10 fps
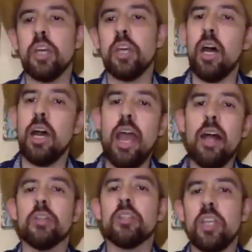Uh,
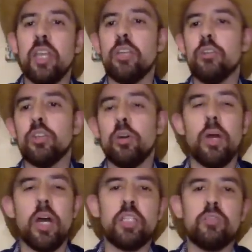Alex, thank you so
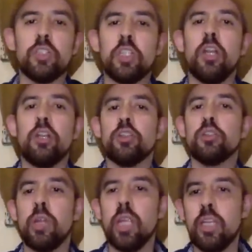much for sharing your
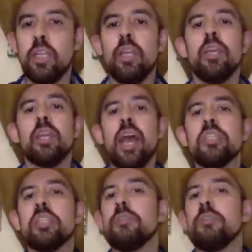screen, guys.